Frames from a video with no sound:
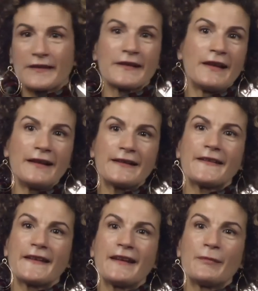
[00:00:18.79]
There's a lot to
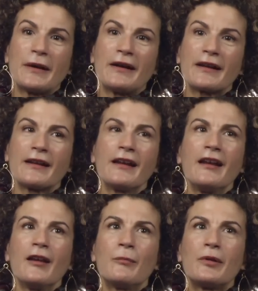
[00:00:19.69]
say about it,
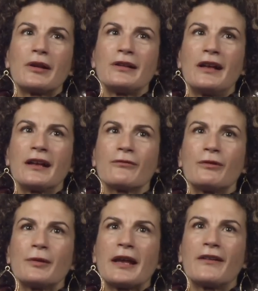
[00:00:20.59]
but a lot of what
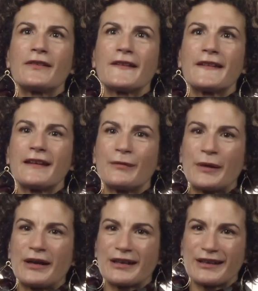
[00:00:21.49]
we have to say
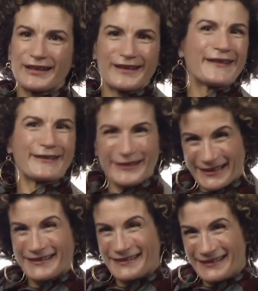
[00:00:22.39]
about it is
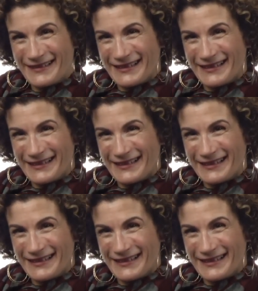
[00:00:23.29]
critical.